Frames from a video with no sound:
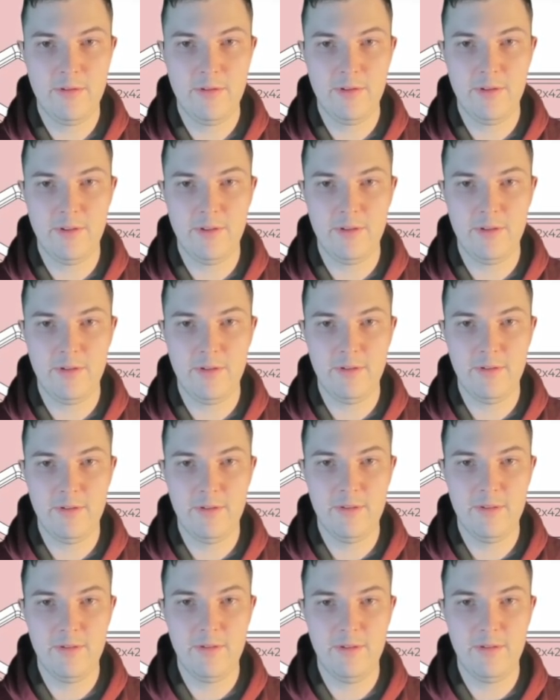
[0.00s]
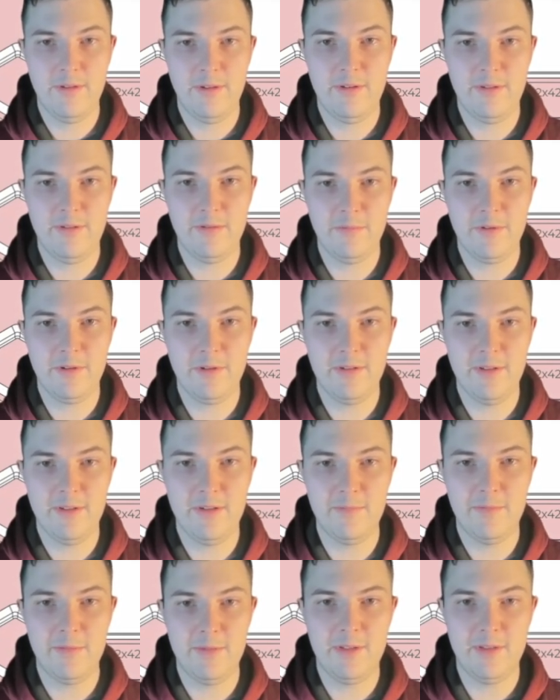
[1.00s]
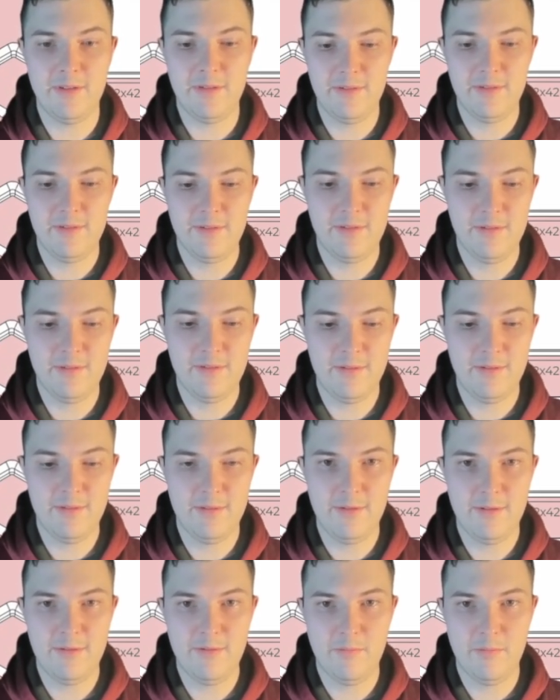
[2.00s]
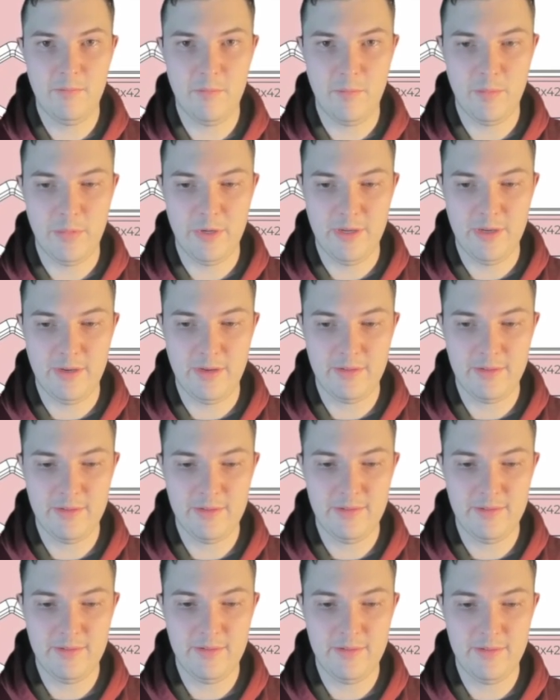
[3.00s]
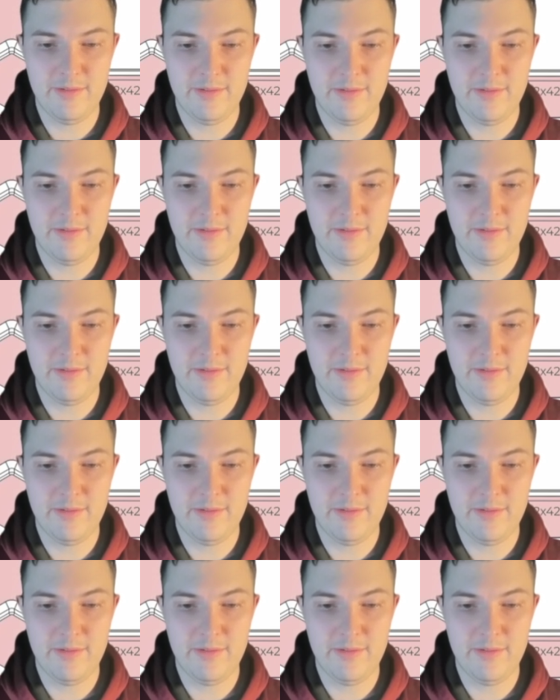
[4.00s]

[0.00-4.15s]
And here I'm going to name this box